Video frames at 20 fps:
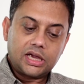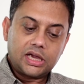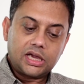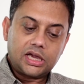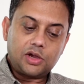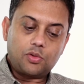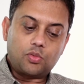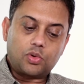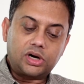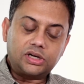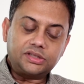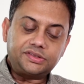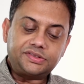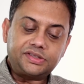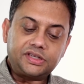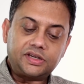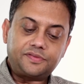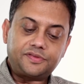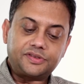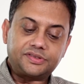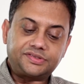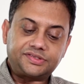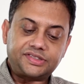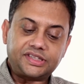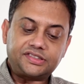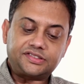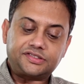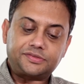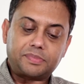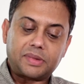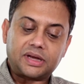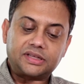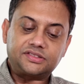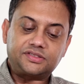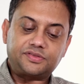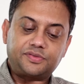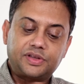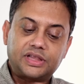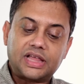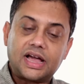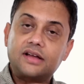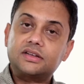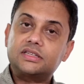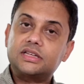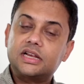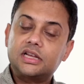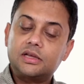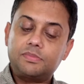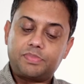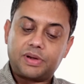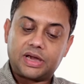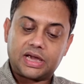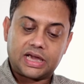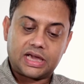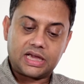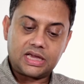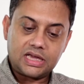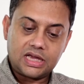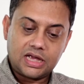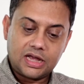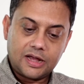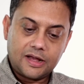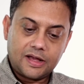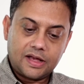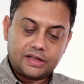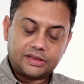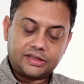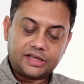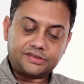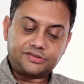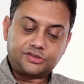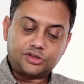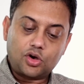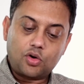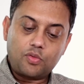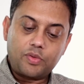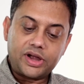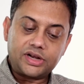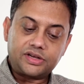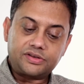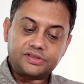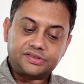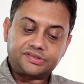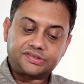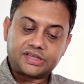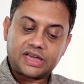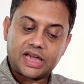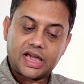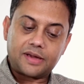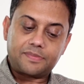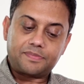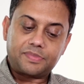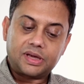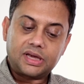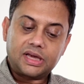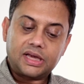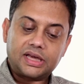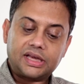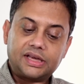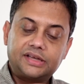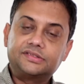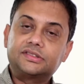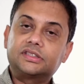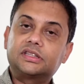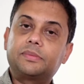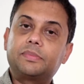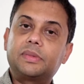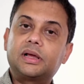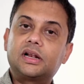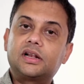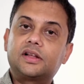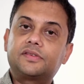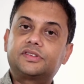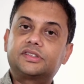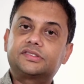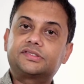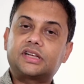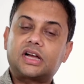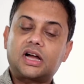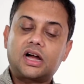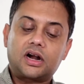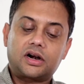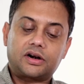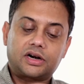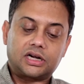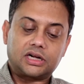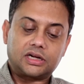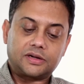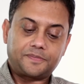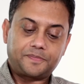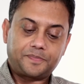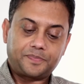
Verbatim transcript: He works here for six months without any pay. There's nowhere to escape. He's in the middle of the Sahara.